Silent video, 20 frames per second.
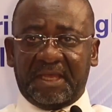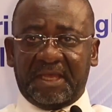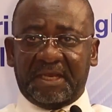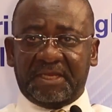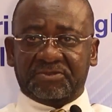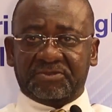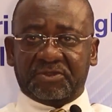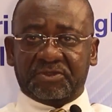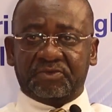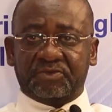
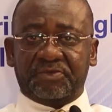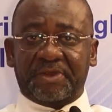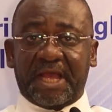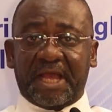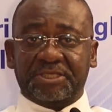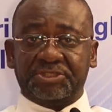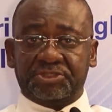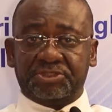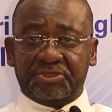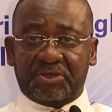And it was
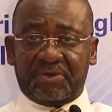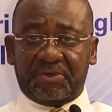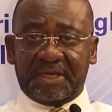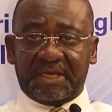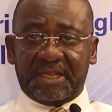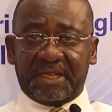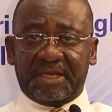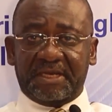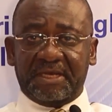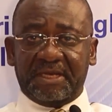
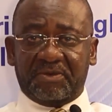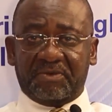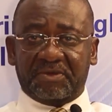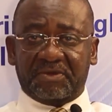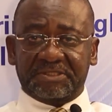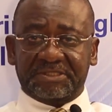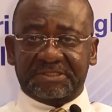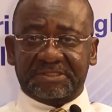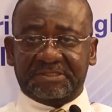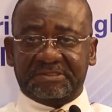reassuring that there
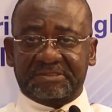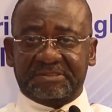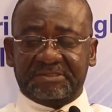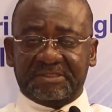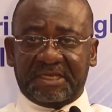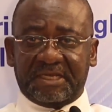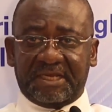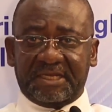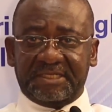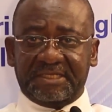
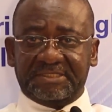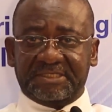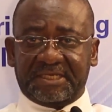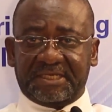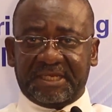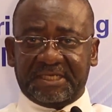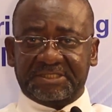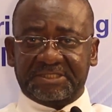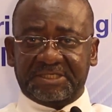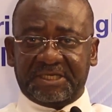was an
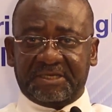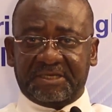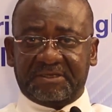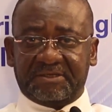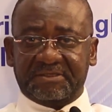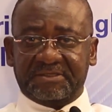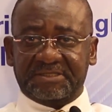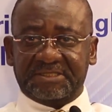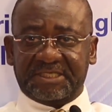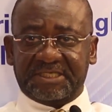
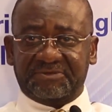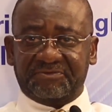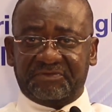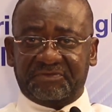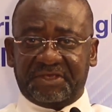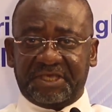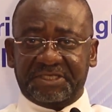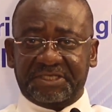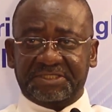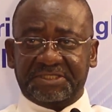international
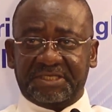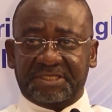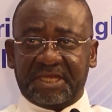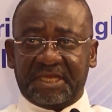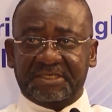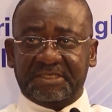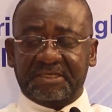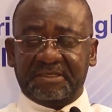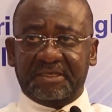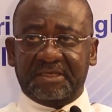certification
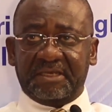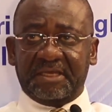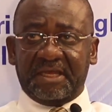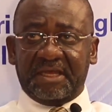that